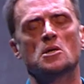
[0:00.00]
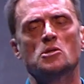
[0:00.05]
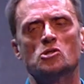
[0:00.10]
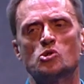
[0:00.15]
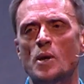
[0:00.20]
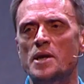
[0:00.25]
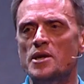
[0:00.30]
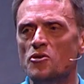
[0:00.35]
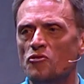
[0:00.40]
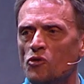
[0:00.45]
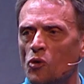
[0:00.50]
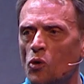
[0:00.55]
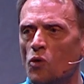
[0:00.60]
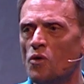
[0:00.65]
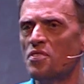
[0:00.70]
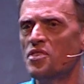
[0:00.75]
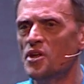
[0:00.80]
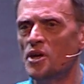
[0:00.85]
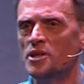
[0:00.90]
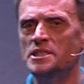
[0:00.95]
24,
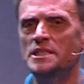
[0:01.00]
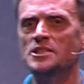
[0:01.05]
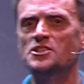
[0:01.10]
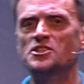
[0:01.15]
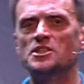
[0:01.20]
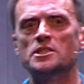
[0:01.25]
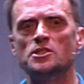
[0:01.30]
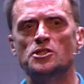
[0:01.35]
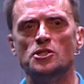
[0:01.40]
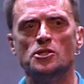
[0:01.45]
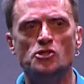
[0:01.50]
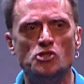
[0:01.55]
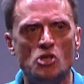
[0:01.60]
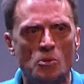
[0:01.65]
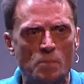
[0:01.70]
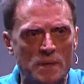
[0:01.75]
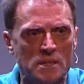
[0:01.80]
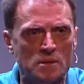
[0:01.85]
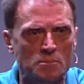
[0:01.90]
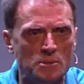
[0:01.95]
30 citizens, you
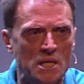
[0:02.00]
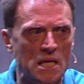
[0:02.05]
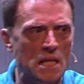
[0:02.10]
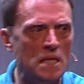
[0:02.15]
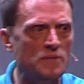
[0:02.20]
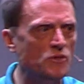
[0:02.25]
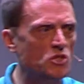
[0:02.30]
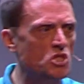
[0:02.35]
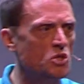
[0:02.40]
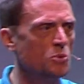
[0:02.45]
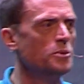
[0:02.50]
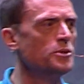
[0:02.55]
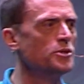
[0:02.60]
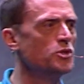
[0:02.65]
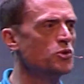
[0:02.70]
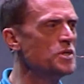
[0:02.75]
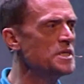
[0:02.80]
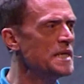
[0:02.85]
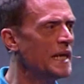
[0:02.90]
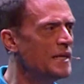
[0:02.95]
bring them together for two or
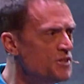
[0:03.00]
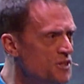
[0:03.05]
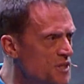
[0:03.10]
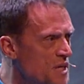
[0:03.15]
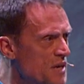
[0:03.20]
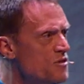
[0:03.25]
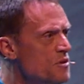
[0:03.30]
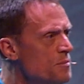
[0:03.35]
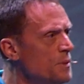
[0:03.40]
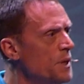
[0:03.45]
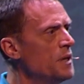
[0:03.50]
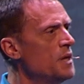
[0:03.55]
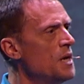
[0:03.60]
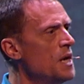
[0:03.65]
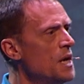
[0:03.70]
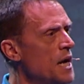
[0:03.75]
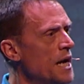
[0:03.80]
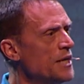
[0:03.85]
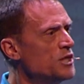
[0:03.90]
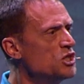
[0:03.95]
three days, you give them a,
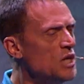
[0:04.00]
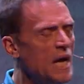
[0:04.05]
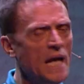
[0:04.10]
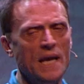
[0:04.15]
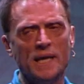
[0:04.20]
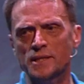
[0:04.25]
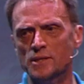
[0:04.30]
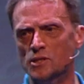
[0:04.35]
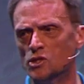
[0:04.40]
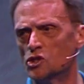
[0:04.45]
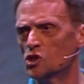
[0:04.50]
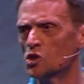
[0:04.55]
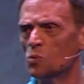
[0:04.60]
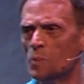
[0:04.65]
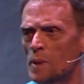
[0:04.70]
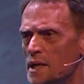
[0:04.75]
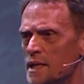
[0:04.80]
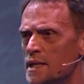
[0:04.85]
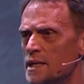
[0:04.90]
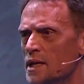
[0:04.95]
a challenge. Should
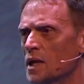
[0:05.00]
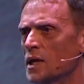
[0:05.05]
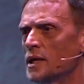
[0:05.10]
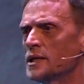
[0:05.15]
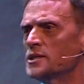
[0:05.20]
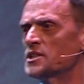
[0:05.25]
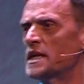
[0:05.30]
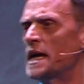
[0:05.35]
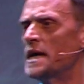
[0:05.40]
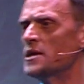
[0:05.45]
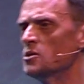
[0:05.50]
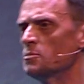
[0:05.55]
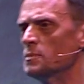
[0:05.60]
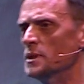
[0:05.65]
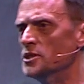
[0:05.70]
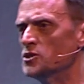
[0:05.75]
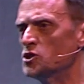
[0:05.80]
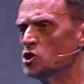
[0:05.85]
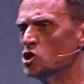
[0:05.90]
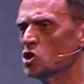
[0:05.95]
we legalize
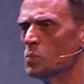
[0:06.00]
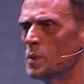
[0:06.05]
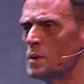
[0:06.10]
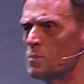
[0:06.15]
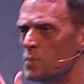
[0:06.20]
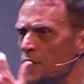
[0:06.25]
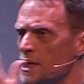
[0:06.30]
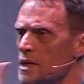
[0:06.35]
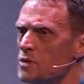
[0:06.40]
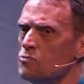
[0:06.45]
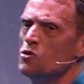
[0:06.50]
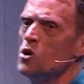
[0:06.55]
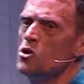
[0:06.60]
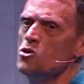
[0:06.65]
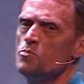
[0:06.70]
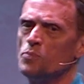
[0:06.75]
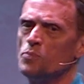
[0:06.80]
cannabis? Should we bring in road